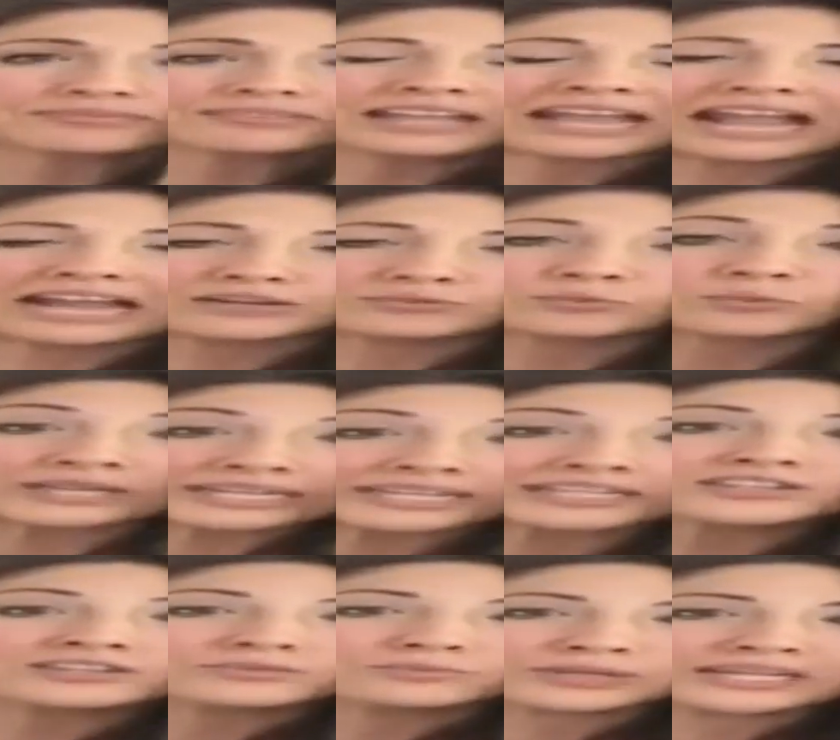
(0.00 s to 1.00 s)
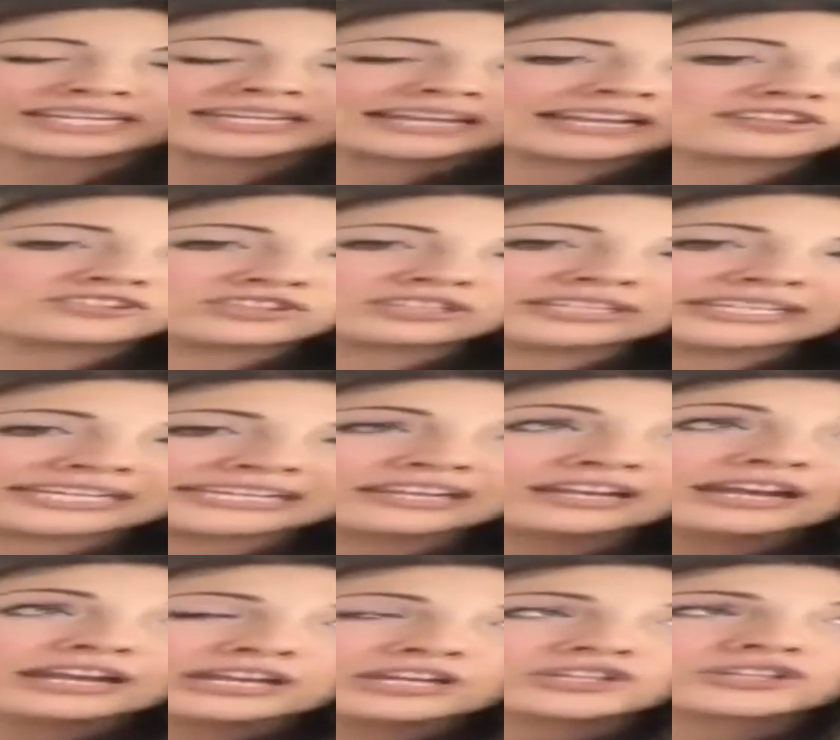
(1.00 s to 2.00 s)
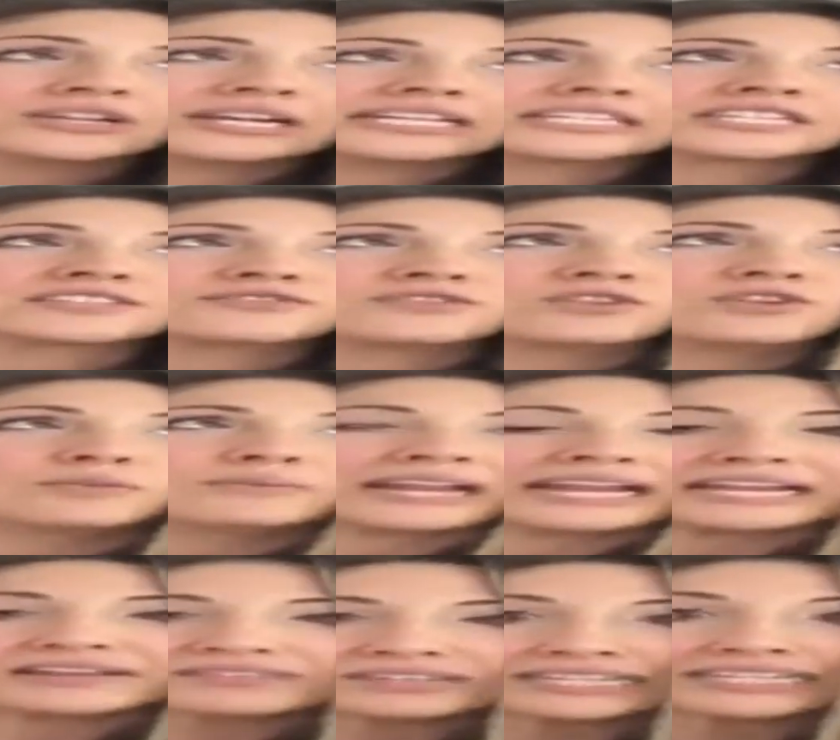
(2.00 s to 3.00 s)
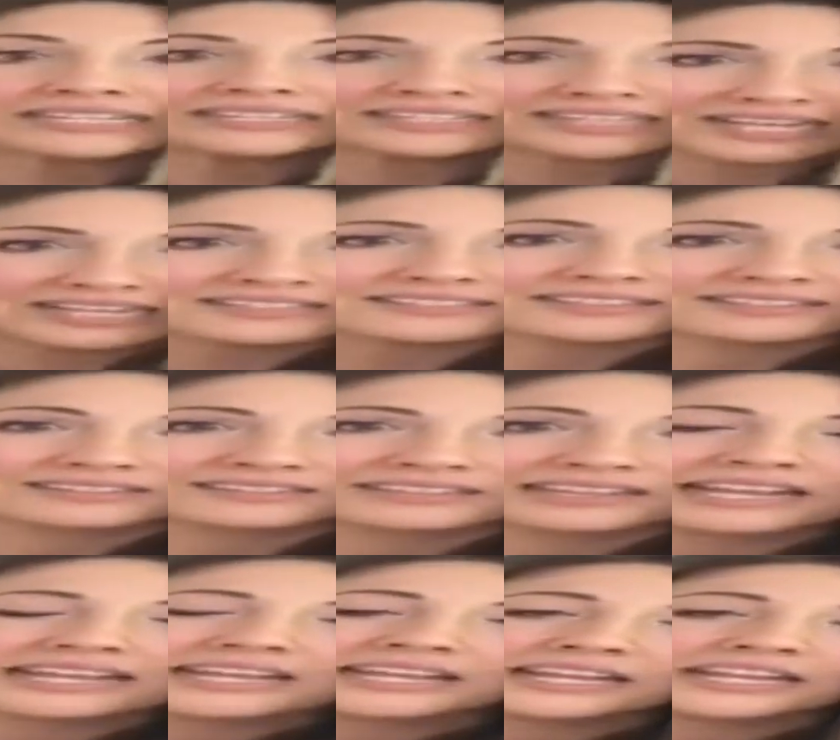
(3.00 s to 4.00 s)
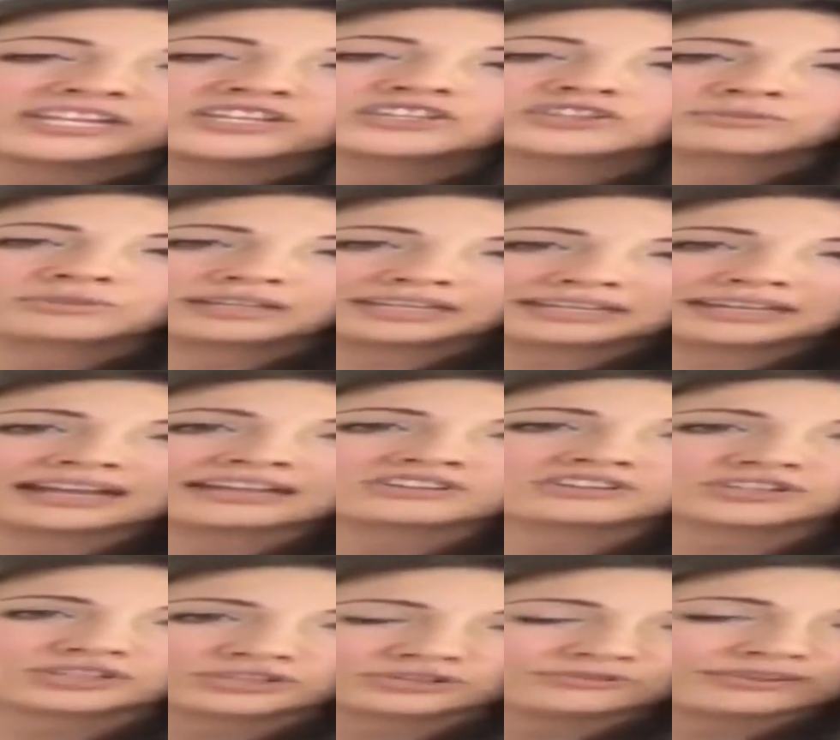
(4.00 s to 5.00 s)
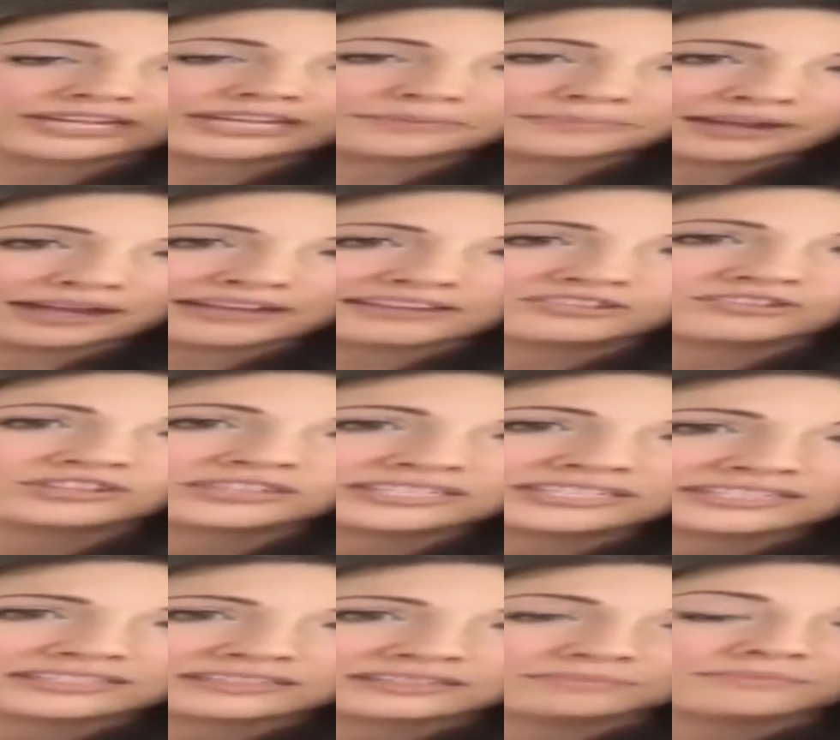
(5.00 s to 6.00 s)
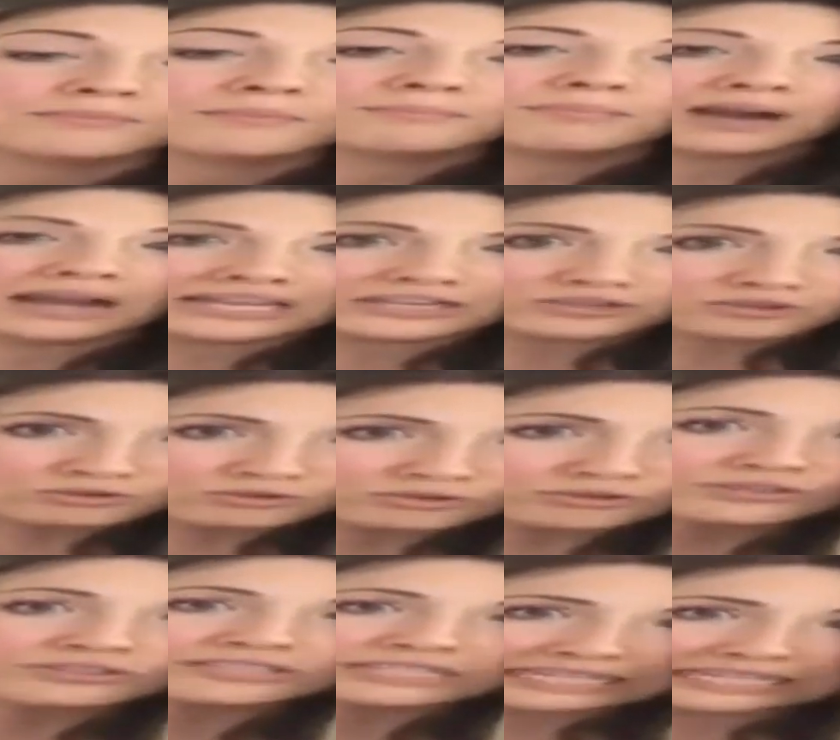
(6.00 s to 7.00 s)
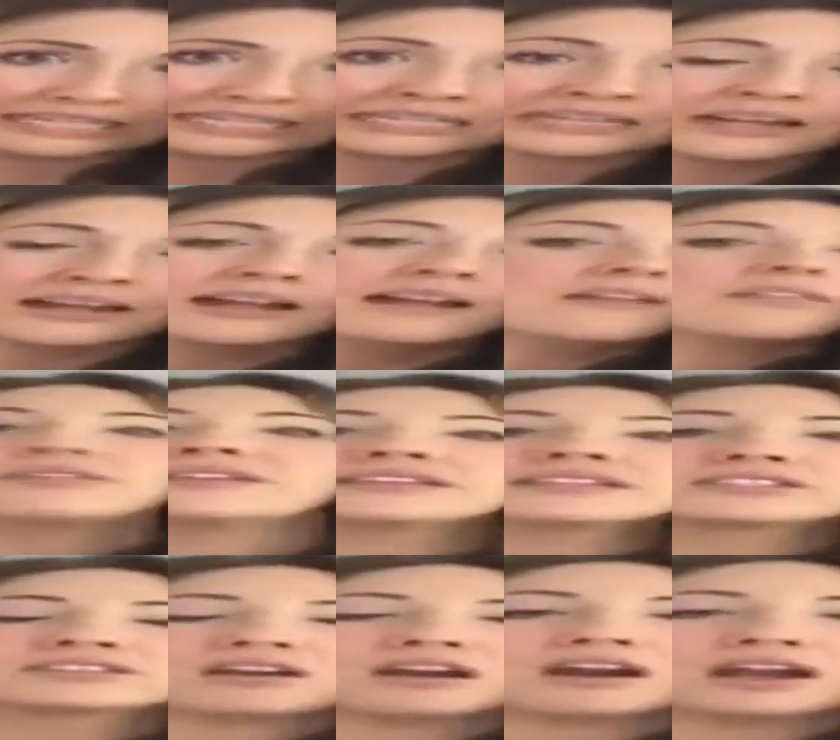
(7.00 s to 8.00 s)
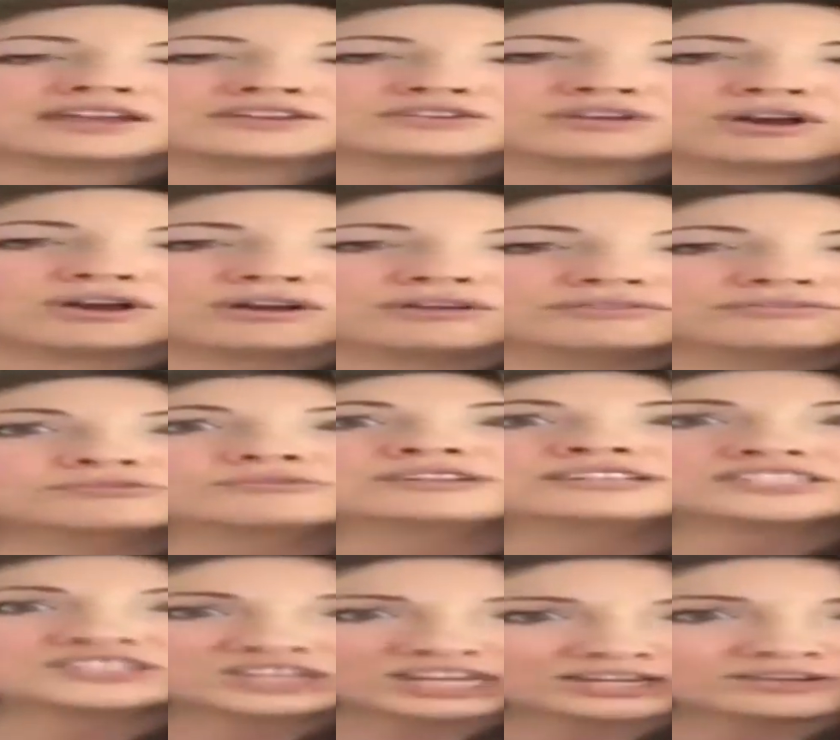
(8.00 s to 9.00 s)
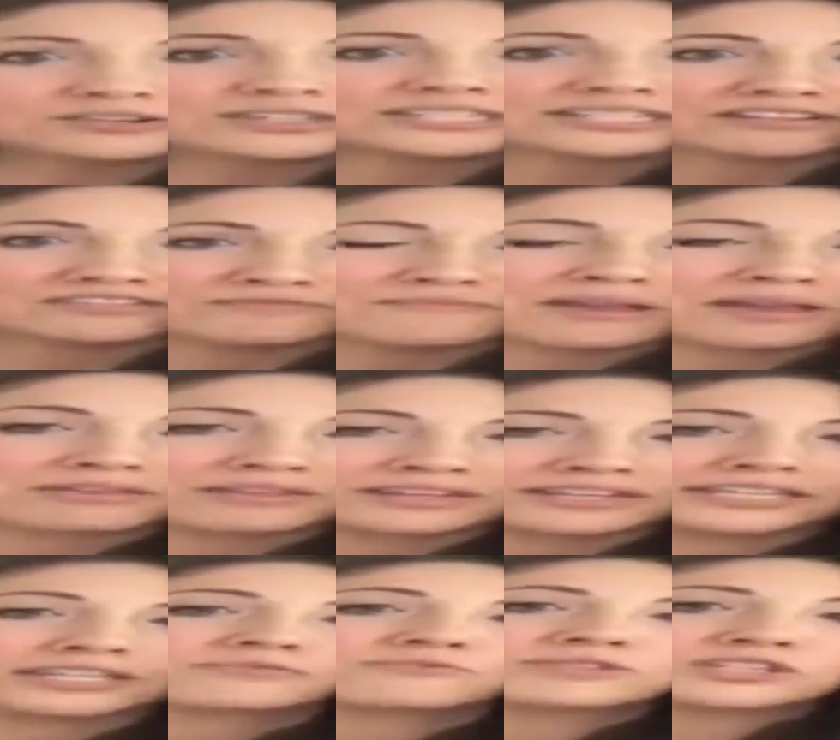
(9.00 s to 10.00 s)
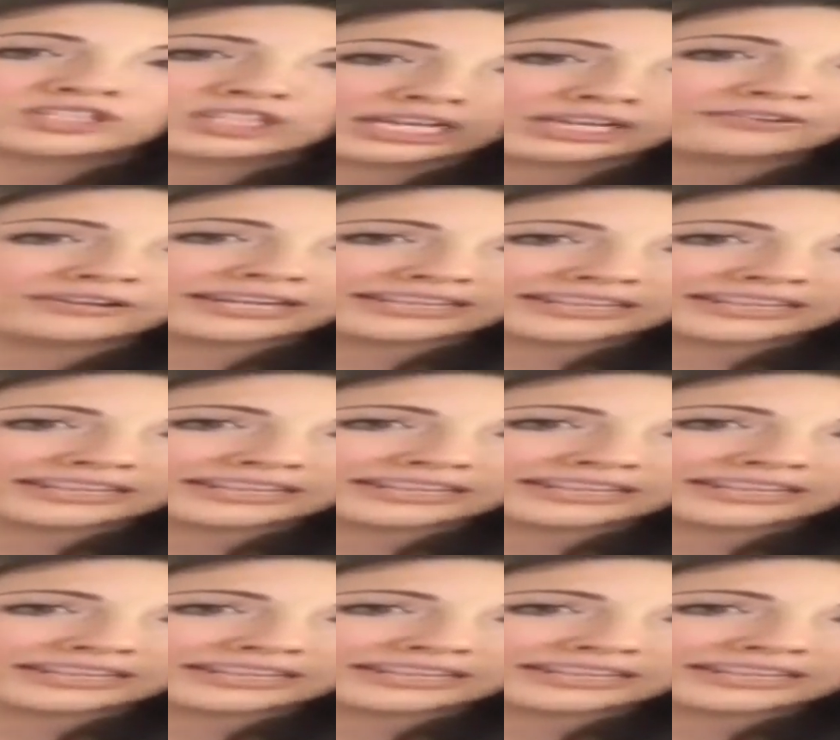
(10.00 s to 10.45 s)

and we can actually transform even a desert into a lush green pasture system by using this kind of regenerative method. It can regenerate